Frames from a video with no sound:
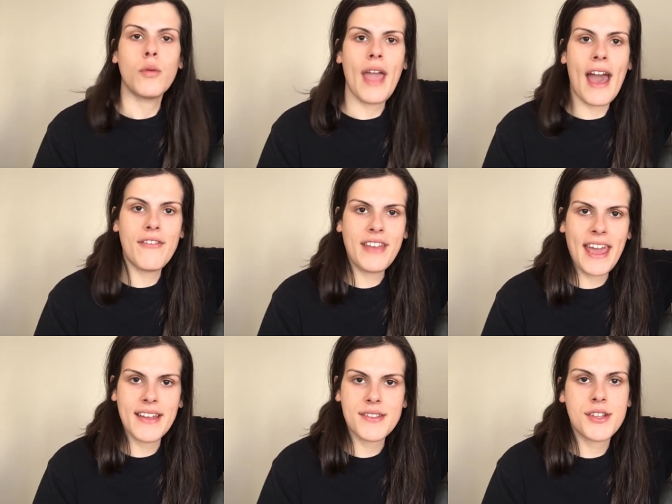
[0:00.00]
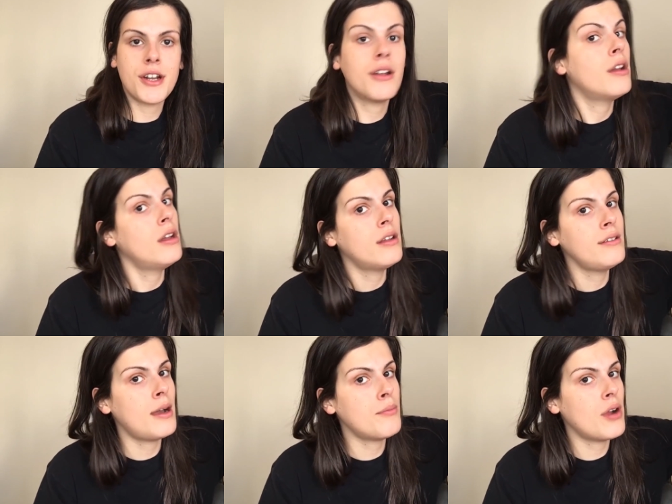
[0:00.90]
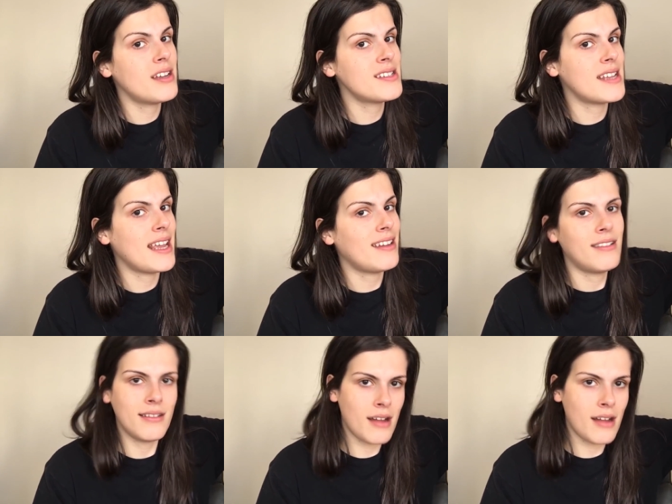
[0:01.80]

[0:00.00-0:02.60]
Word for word: We have Cancer, not prostate,